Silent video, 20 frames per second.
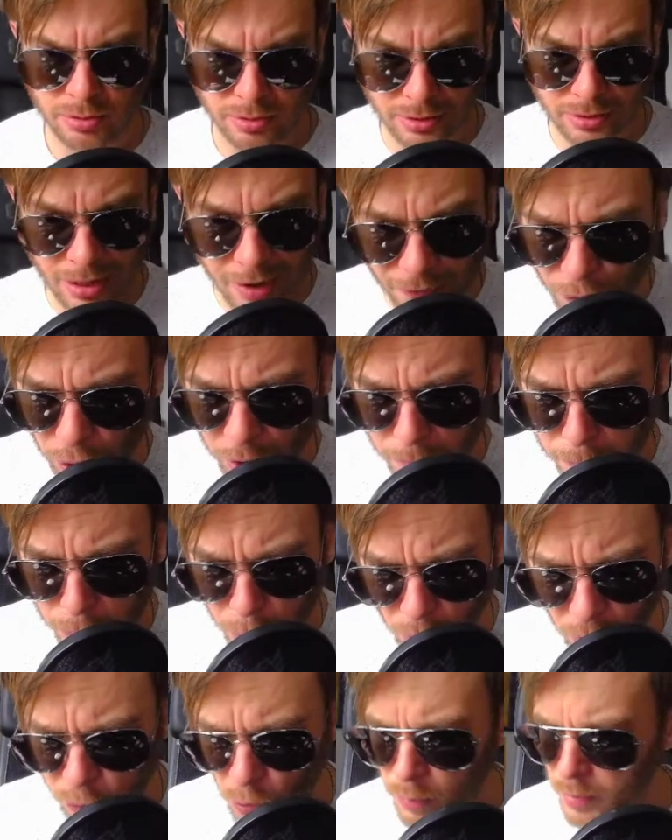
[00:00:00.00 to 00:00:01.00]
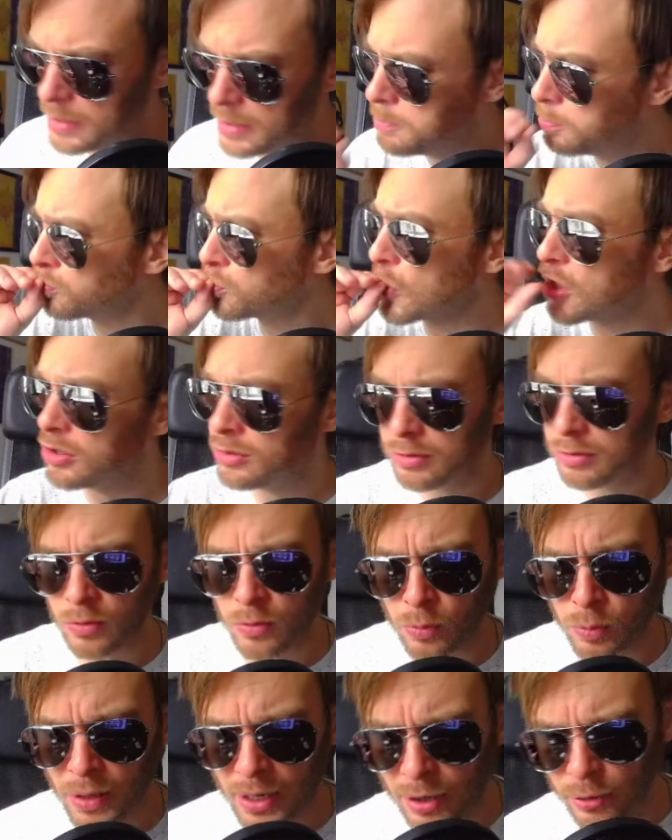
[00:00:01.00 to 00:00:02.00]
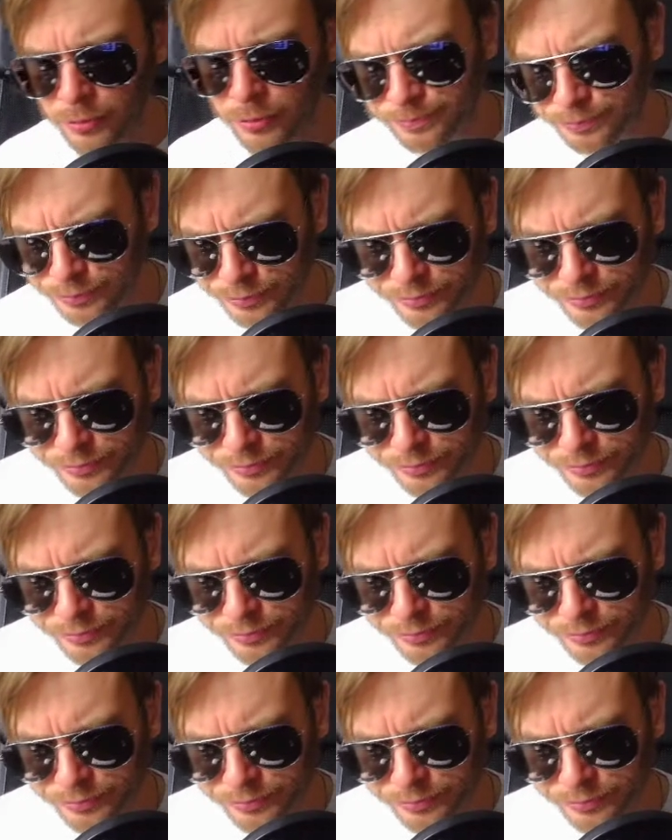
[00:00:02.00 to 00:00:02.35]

Ah, fucking beautiful meme. Oh, wow.